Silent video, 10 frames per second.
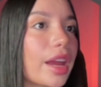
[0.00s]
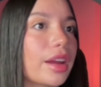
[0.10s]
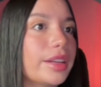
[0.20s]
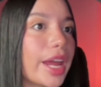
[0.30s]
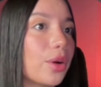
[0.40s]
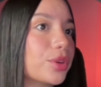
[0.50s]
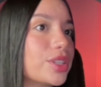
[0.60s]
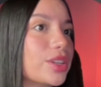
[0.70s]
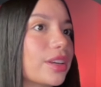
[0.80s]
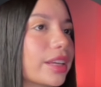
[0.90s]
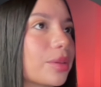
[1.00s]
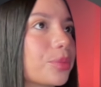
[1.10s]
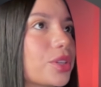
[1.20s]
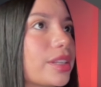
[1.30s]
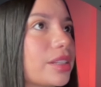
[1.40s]
Now, once you click on
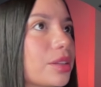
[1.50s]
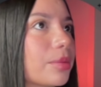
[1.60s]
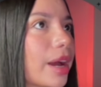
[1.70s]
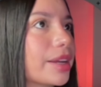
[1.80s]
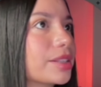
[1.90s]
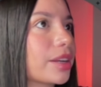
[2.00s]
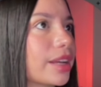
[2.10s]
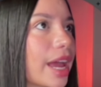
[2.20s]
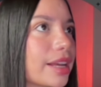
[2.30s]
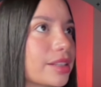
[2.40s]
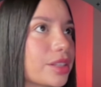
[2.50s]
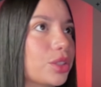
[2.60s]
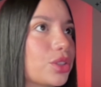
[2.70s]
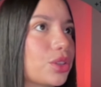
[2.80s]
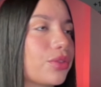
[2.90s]
proceed to buy, it's going to ask
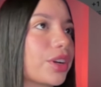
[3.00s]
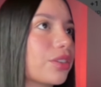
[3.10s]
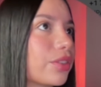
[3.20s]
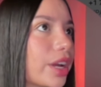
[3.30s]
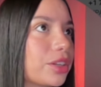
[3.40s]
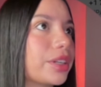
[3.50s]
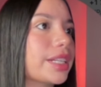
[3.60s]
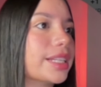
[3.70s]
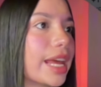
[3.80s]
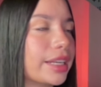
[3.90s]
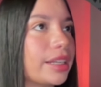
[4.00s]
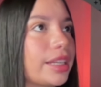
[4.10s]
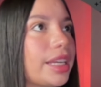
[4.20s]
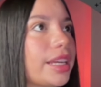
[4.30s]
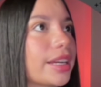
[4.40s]
you to verify your
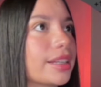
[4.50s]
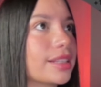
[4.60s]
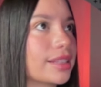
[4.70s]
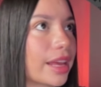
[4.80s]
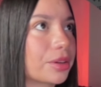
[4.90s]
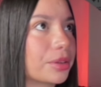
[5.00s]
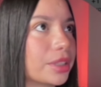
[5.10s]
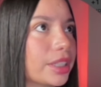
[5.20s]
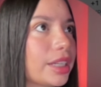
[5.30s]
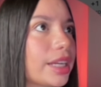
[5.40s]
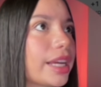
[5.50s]
identity, etc.